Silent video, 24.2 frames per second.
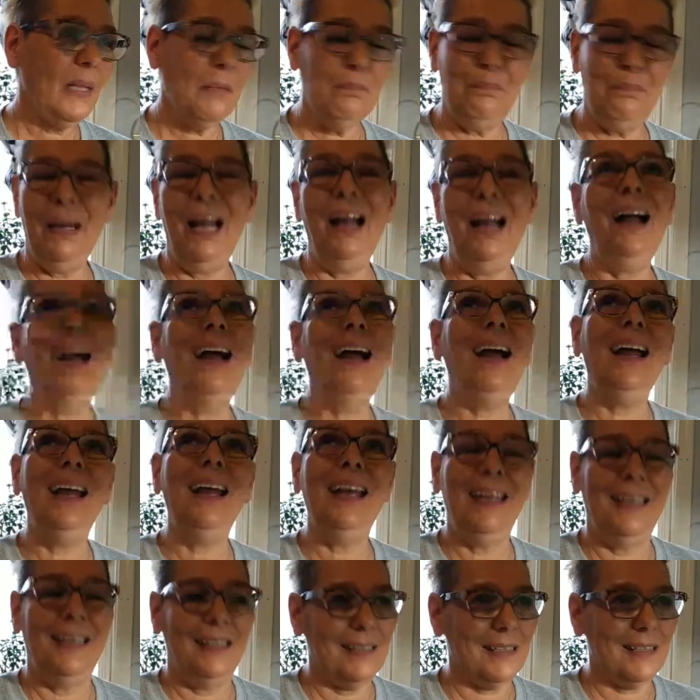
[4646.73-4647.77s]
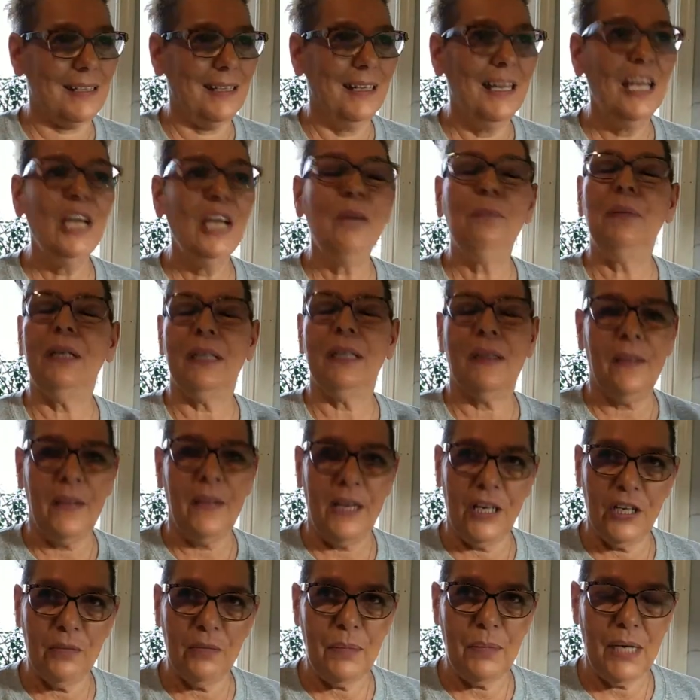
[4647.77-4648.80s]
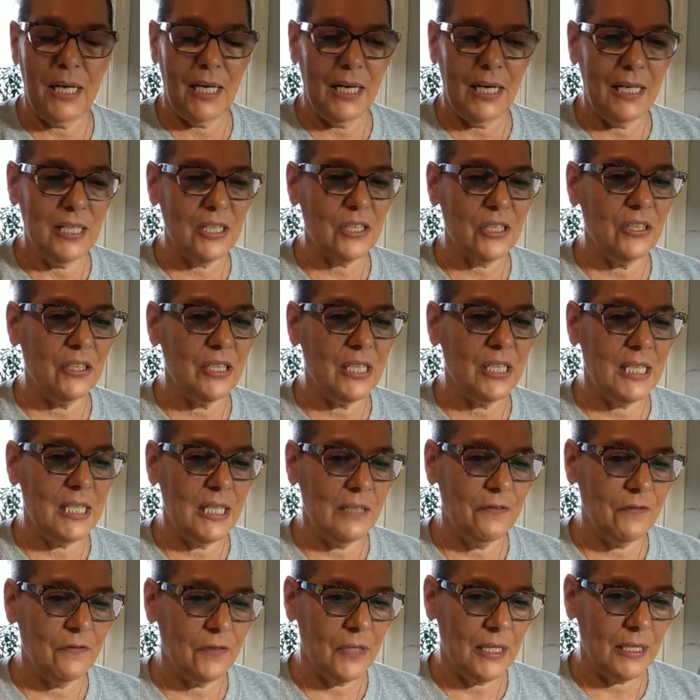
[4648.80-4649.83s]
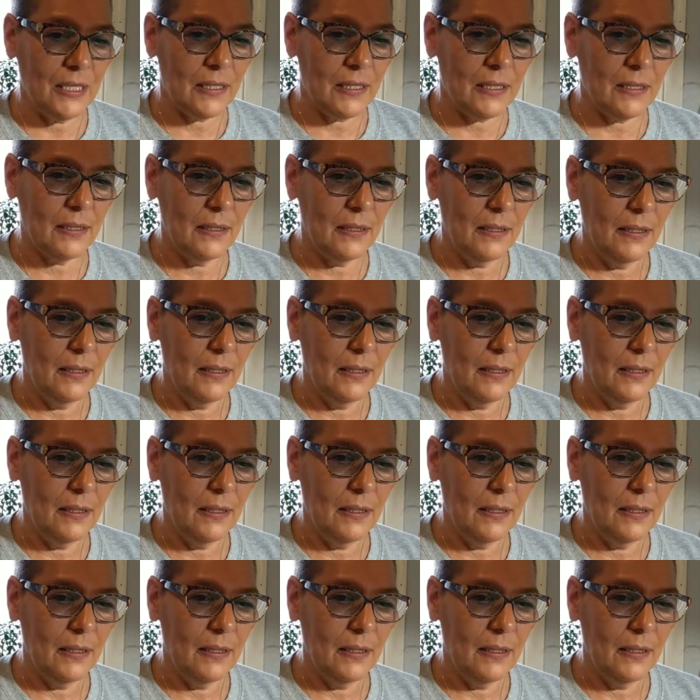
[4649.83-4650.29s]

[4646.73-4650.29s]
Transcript: pies. But their pies are different